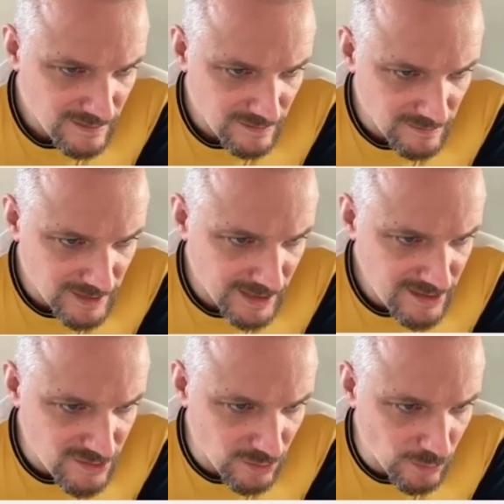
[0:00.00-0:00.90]
Okay,
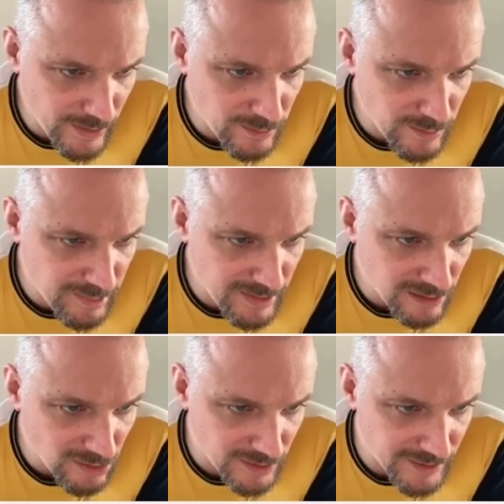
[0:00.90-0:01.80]
so we would be
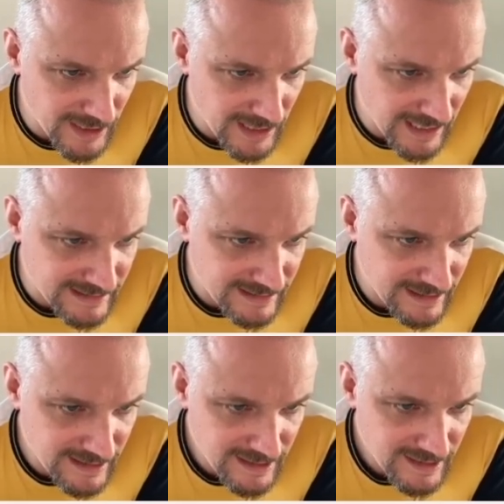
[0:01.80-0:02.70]
looking at
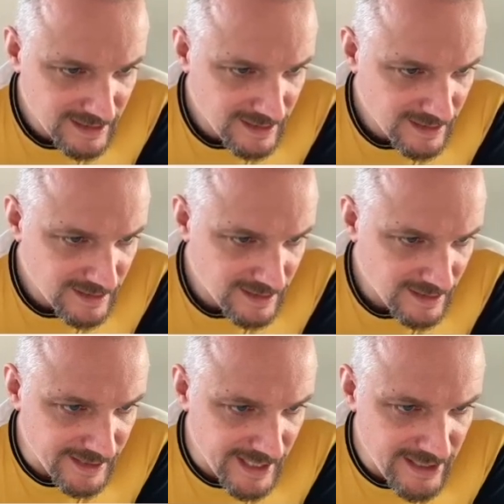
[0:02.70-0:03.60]

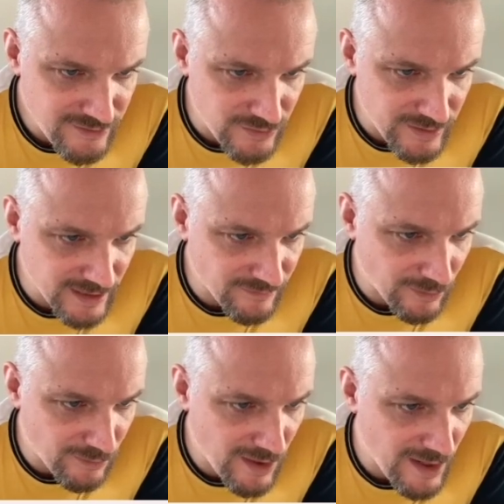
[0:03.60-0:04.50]
an entry of
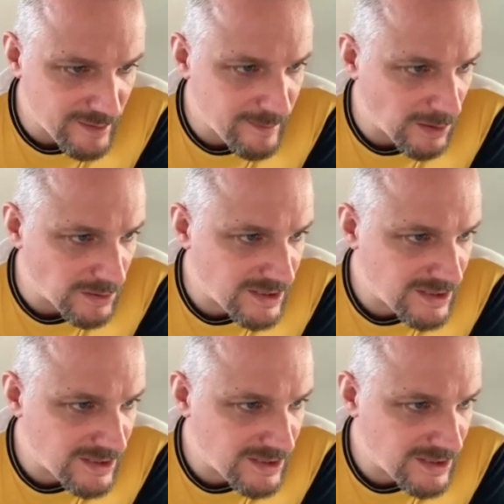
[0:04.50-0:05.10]
around about